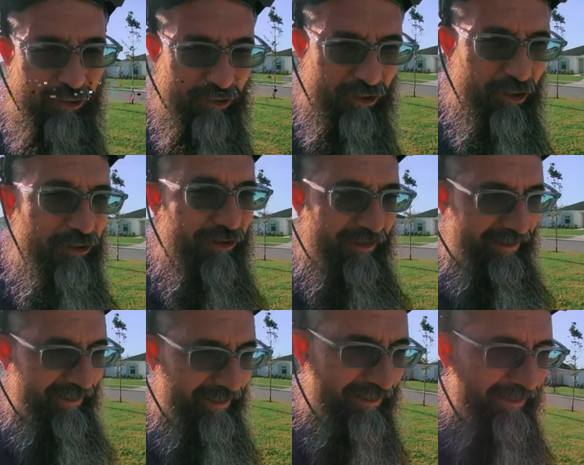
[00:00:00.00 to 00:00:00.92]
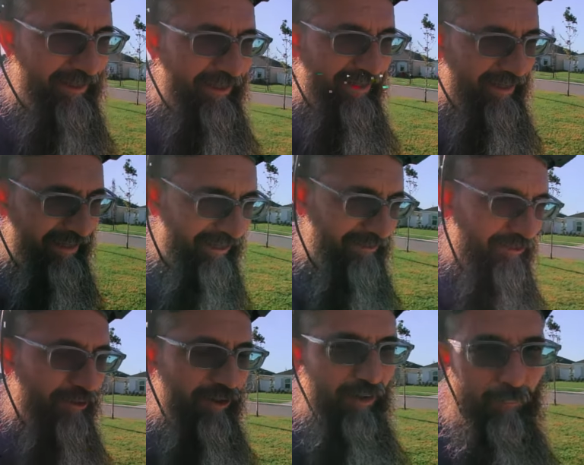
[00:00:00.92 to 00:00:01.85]
currently in its
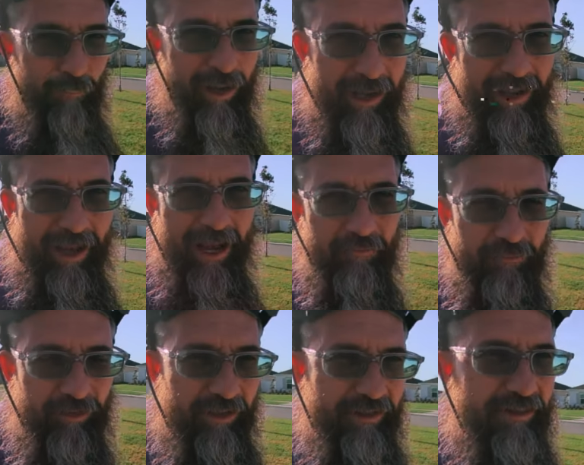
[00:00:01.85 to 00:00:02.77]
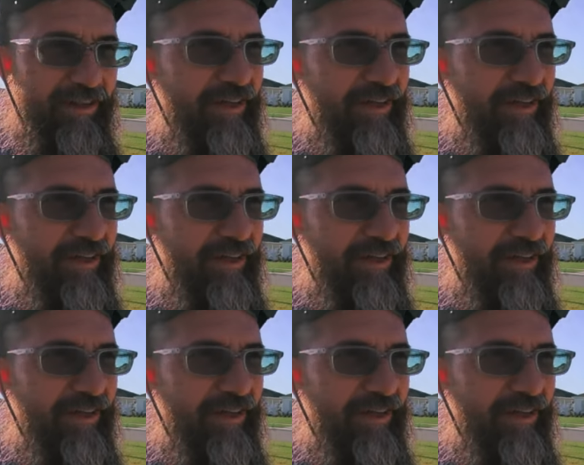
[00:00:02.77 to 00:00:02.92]
current beta alpha